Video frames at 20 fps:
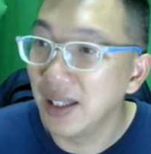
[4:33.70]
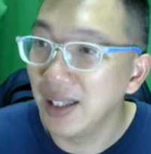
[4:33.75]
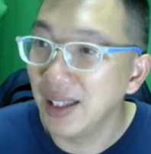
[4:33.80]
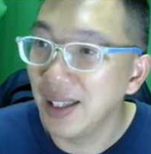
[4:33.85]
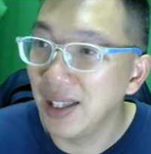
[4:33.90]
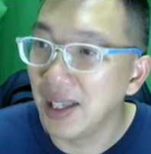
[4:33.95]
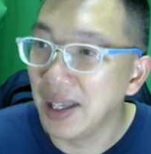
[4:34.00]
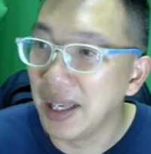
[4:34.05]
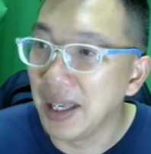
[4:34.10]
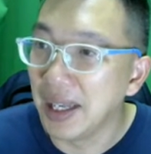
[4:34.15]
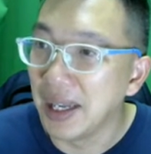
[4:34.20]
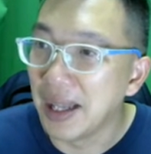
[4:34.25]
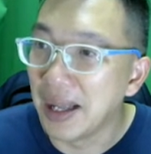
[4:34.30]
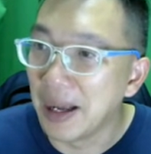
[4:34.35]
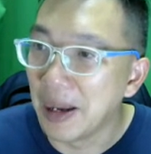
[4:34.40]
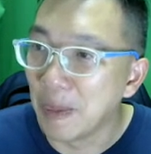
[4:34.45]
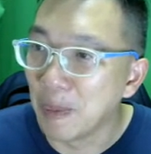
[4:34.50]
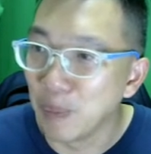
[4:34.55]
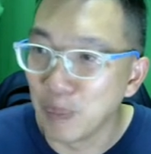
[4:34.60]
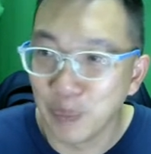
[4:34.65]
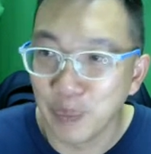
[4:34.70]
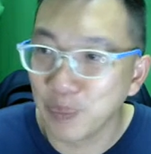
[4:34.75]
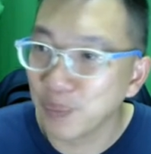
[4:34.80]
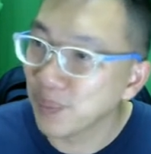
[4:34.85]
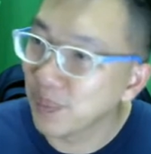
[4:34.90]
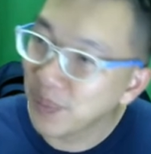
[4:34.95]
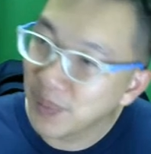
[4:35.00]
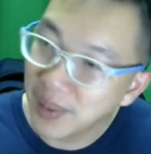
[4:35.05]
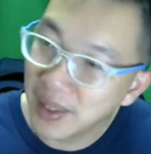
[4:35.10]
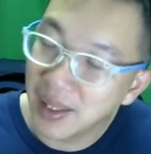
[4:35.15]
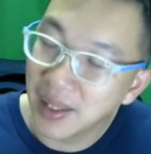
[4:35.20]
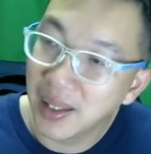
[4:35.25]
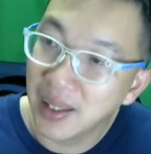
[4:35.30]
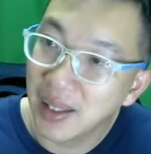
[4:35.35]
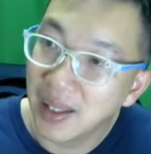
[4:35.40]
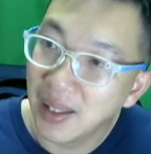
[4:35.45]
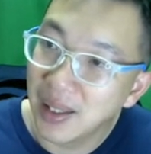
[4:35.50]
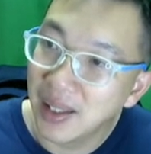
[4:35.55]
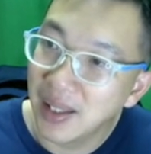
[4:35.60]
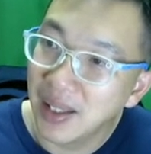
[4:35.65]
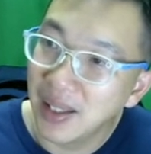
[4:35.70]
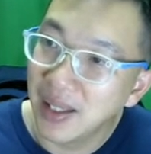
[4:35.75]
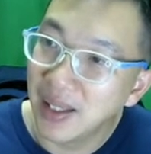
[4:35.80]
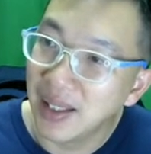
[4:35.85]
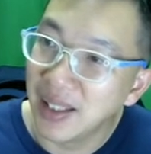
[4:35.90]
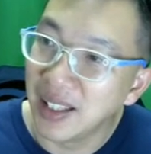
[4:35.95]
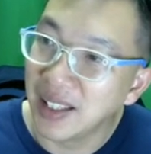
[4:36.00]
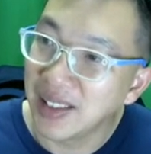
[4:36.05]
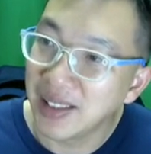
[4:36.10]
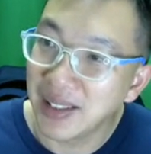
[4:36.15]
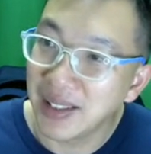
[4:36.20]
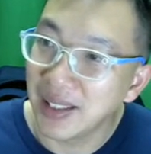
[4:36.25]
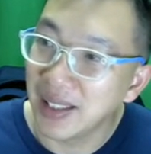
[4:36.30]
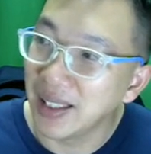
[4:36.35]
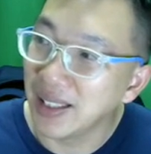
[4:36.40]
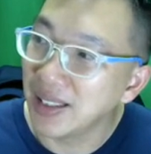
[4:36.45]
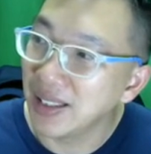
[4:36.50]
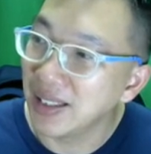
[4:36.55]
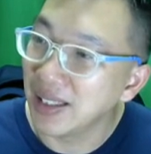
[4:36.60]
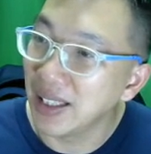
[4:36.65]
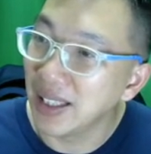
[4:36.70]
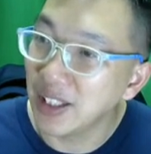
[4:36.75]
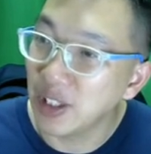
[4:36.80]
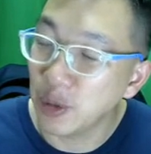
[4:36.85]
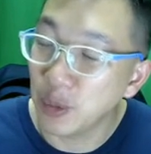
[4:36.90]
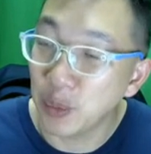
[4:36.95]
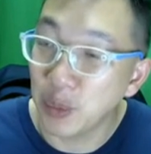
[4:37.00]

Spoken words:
and that's